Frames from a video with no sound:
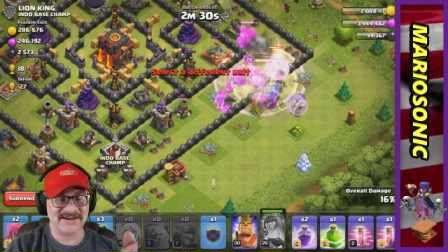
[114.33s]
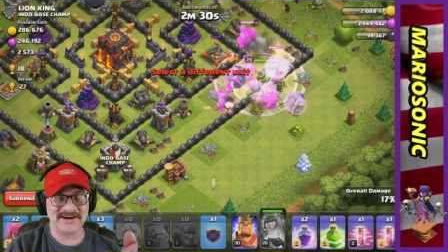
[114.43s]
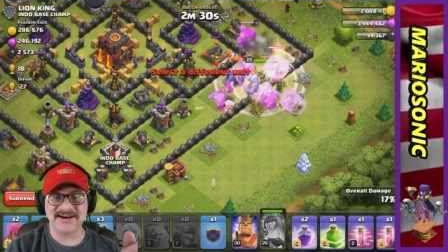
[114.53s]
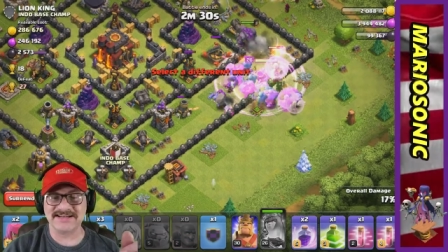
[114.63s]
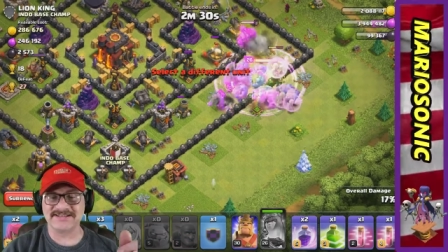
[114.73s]

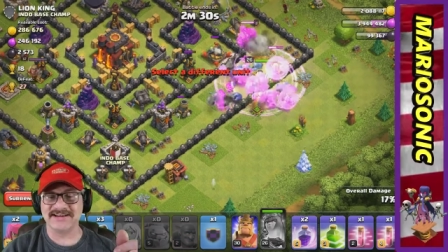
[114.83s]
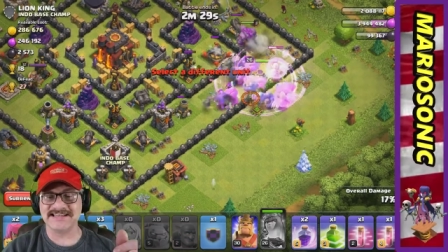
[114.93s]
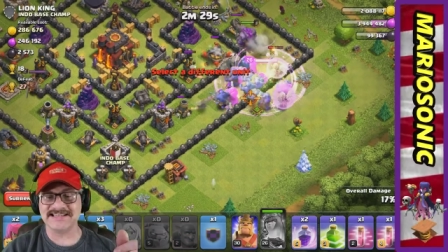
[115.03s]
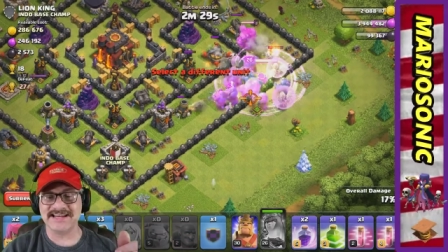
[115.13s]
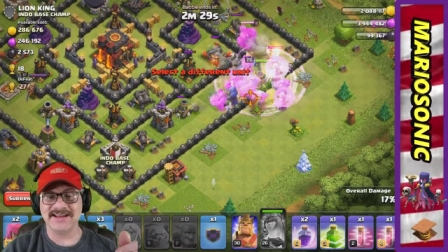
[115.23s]
All right, so
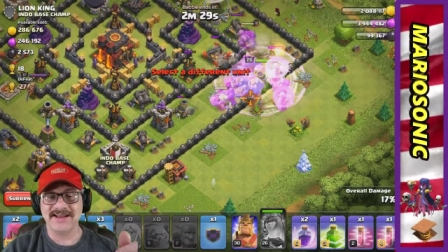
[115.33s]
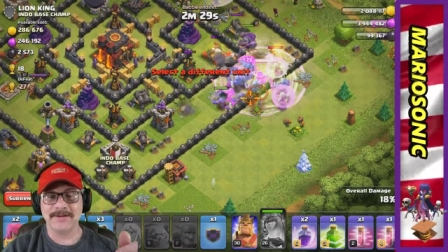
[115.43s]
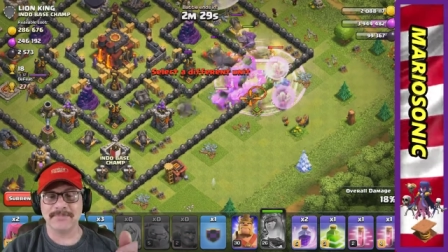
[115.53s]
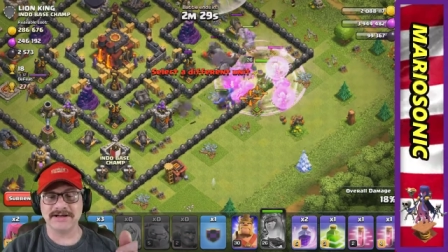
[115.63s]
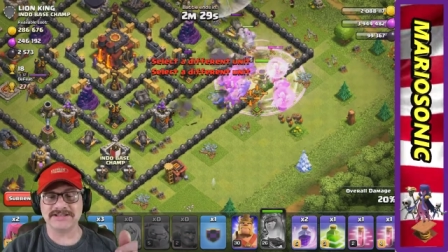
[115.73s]
let's get
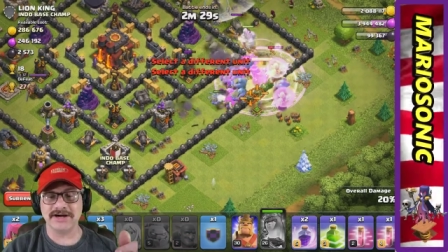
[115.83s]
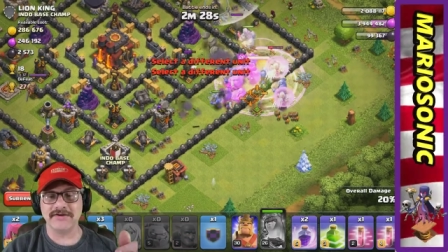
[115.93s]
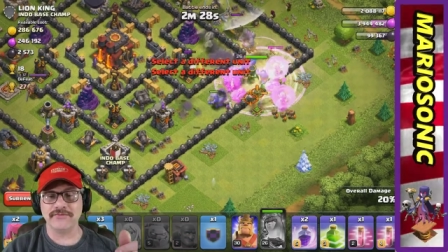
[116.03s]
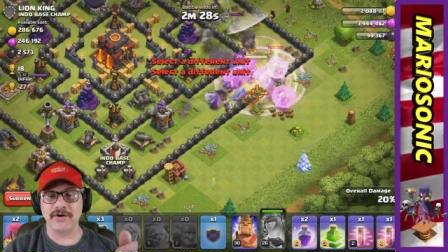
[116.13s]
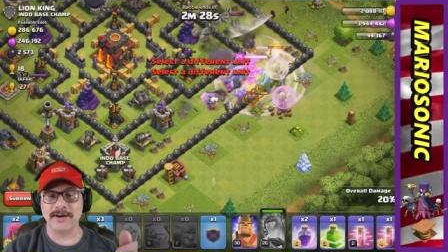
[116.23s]
a bunch
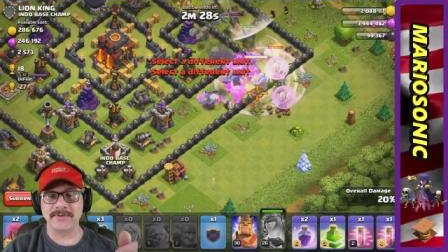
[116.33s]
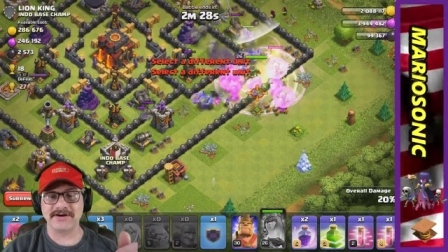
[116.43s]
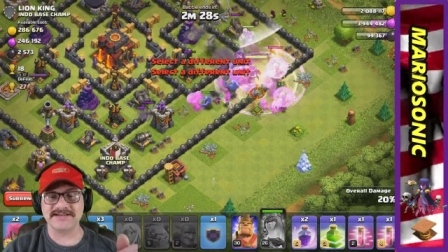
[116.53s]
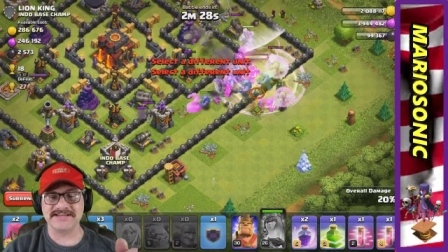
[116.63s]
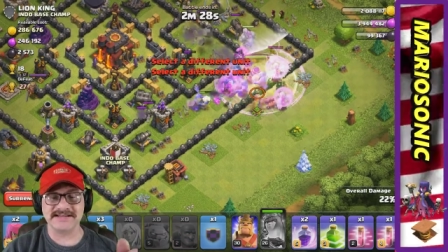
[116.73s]
of wall
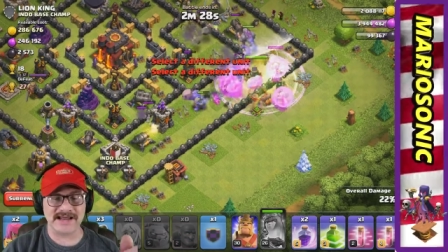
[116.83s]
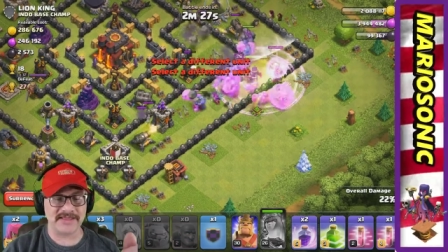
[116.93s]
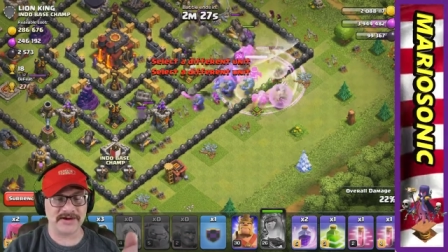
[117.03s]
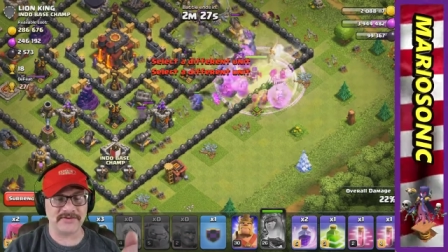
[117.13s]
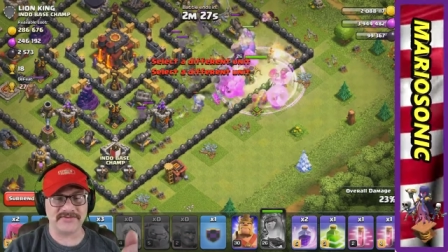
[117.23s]
breakers in. Now
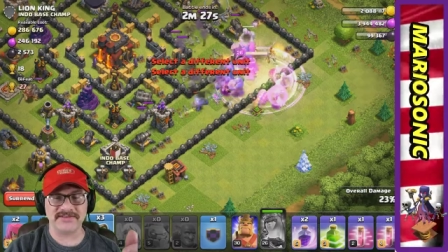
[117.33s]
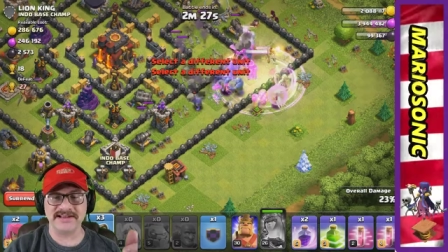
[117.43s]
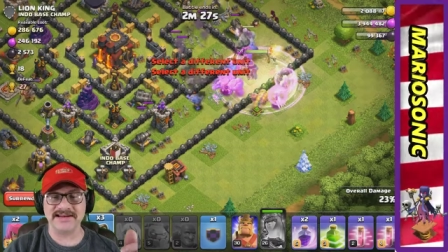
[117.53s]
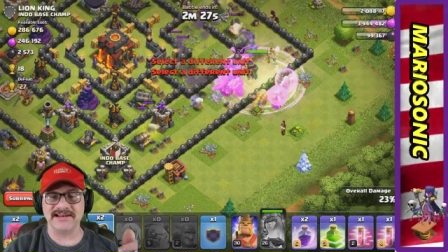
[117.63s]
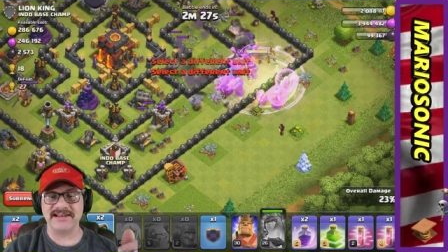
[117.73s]
that we've
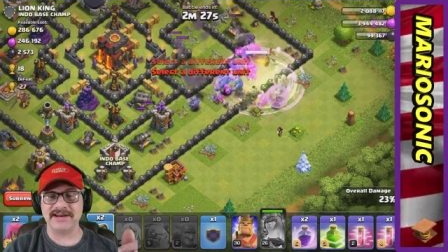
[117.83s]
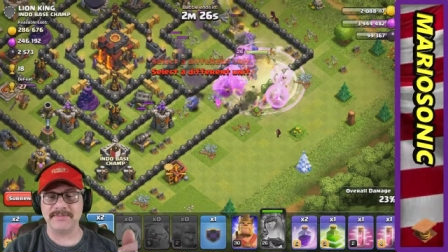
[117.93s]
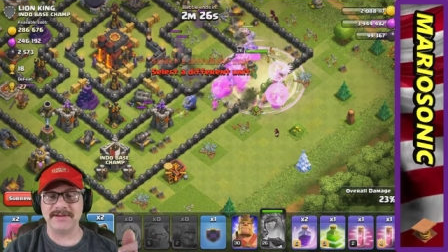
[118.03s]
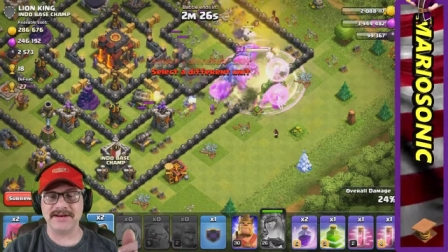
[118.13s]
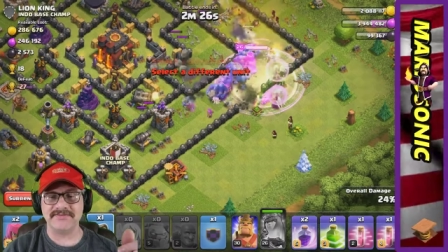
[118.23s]
cleaned a little
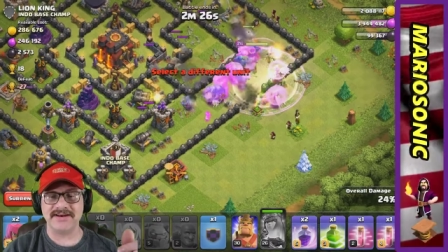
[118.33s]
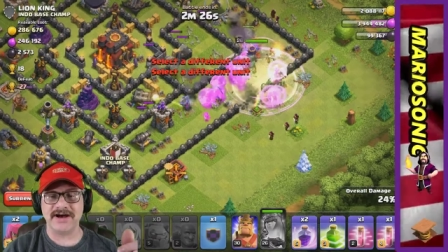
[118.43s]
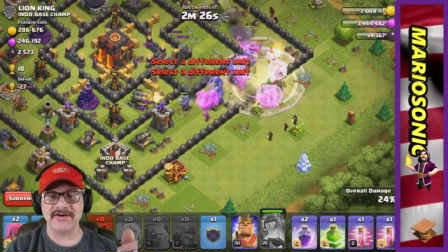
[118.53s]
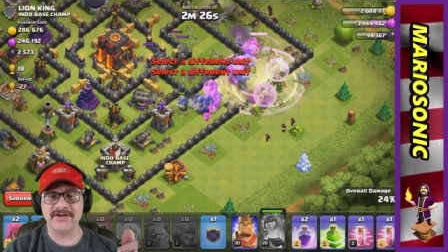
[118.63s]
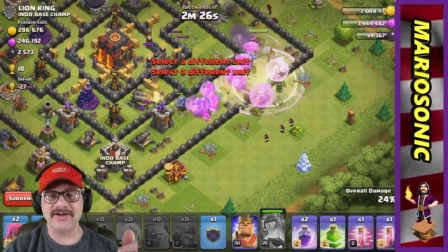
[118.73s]
bit of it
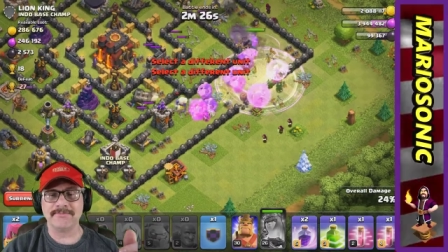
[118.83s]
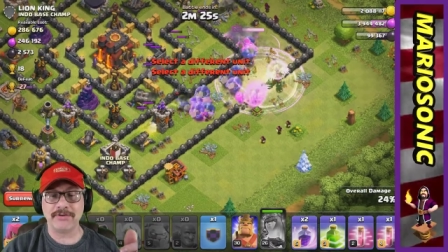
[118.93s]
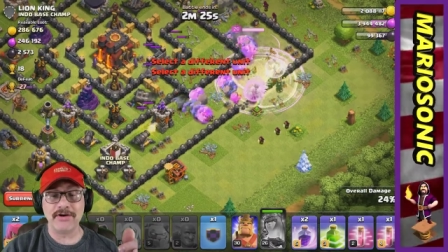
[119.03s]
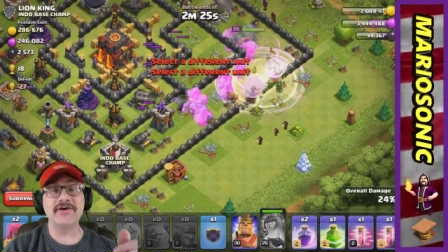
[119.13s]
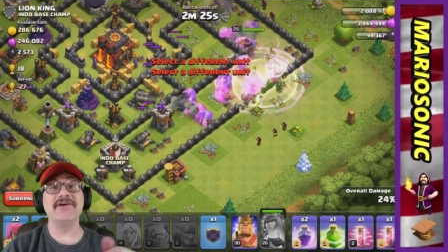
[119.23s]
out,
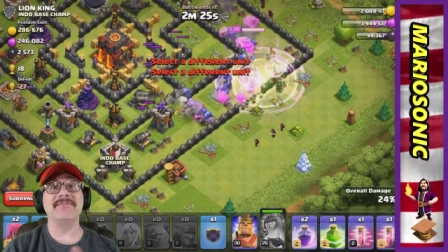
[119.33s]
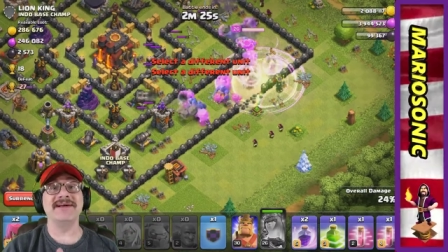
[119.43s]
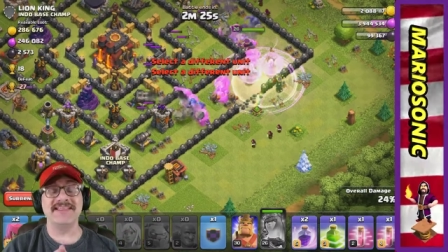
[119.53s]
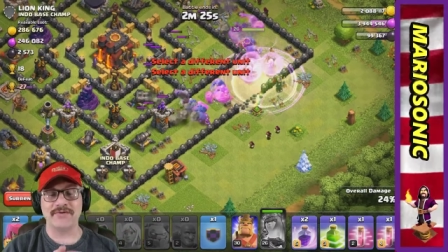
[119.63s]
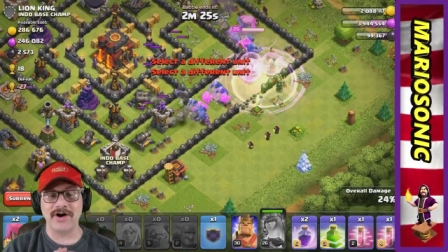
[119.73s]
boom,
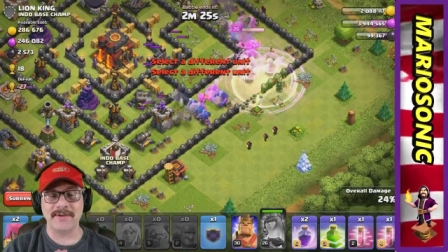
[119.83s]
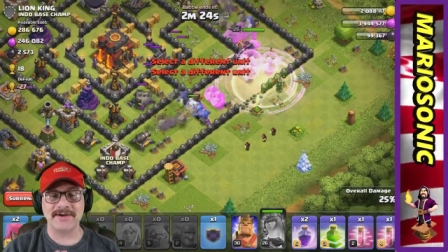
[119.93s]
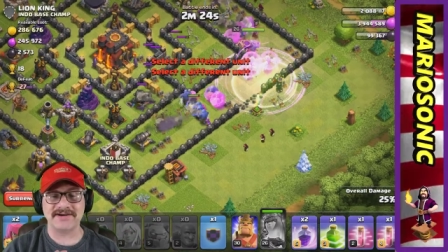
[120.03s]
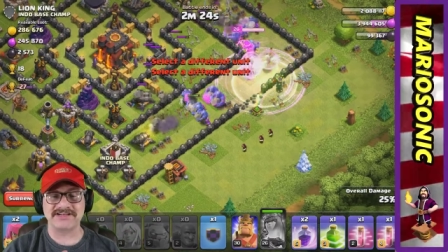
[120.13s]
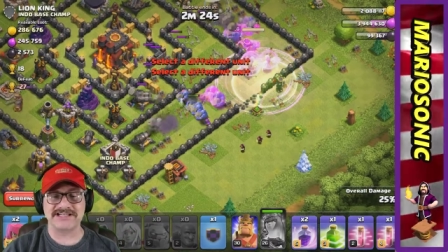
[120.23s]
look at the wall
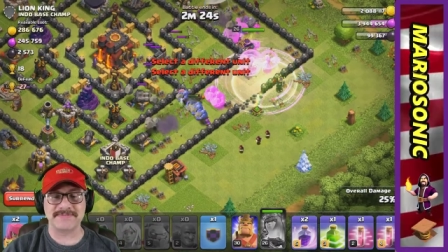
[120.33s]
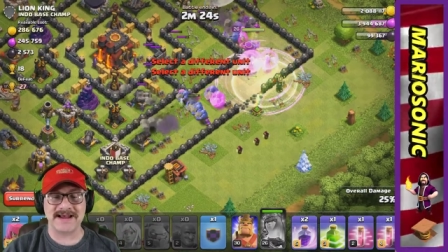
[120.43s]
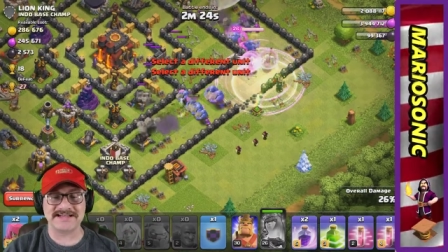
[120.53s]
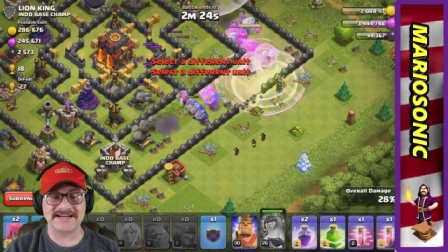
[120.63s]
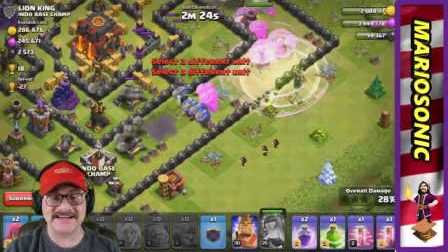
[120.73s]
breakers are
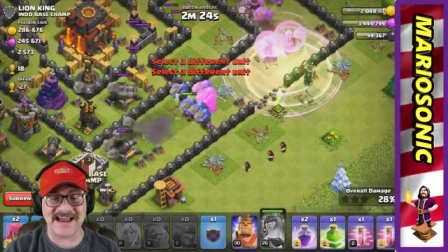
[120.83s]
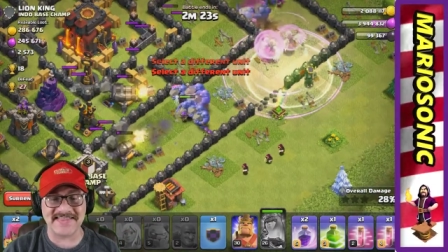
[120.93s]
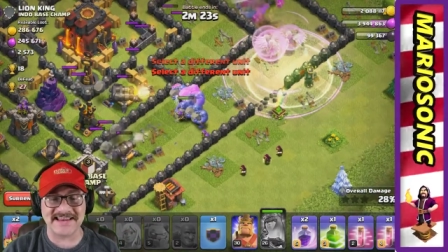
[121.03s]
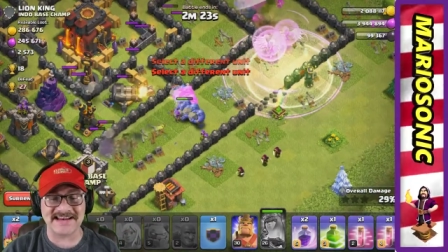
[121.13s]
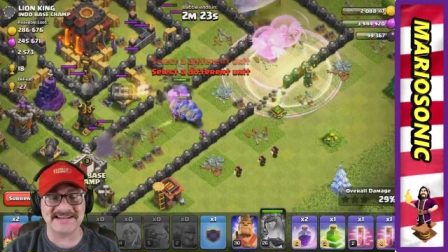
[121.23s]
smashing. Can
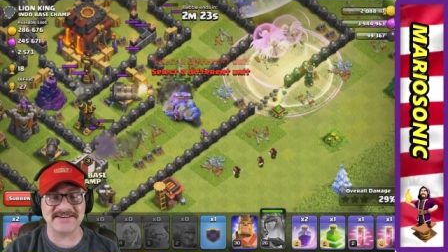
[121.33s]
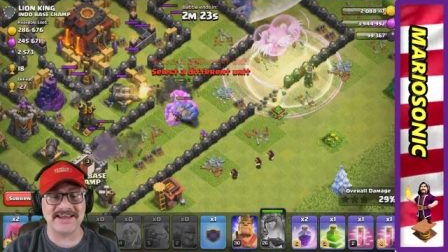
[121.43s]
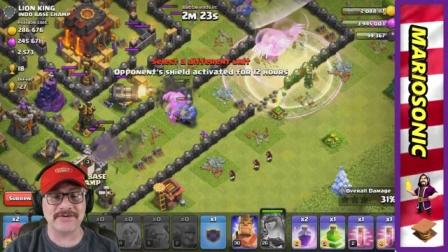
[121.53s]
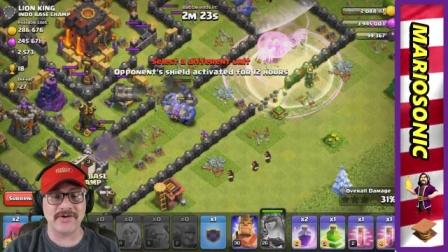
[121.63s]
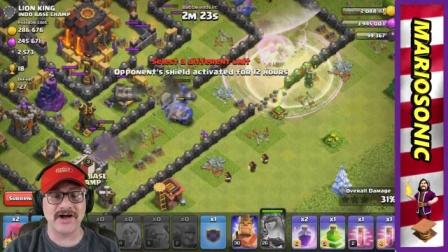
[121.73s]
they get you
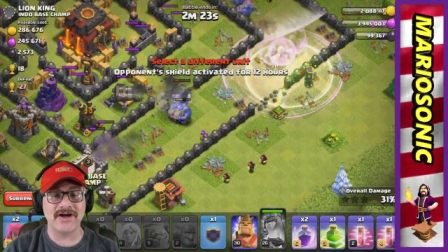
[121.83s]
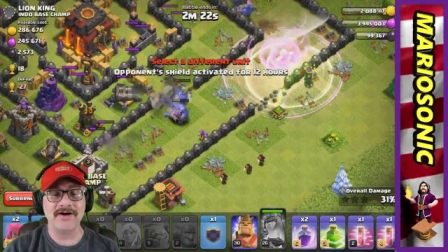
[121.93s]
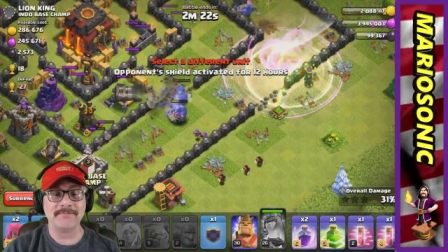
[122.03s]
another wall?